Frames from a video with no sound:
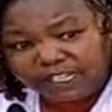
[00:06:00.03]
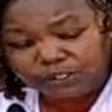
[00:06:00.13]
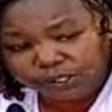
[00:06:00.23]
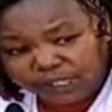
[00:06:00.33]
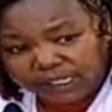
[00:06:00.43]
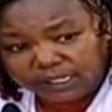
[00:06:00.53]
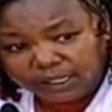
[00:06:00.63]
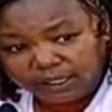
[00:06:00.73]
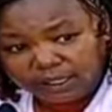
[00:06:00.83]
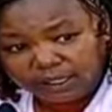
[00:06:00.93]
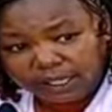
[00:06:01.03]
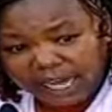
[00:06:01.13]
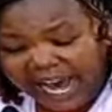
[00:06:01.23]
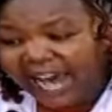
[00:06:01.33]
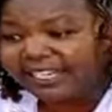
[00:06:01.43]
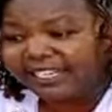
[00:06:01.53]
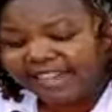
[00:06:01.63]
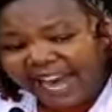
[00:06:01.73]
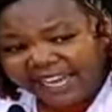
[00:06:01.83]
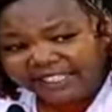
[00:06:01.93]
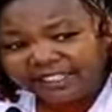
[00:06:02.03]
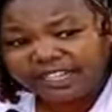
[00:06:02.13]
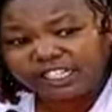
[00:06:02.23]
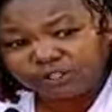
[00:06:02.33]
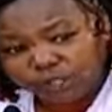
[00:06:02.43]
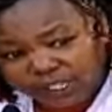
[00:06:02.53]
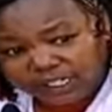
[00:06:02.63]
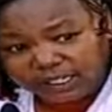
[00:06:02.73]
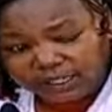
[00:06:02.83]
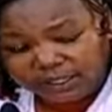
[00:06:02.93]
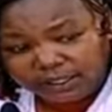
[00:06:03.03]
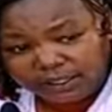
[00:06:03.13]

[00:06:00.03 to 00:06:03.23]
of the resources are denied the resources.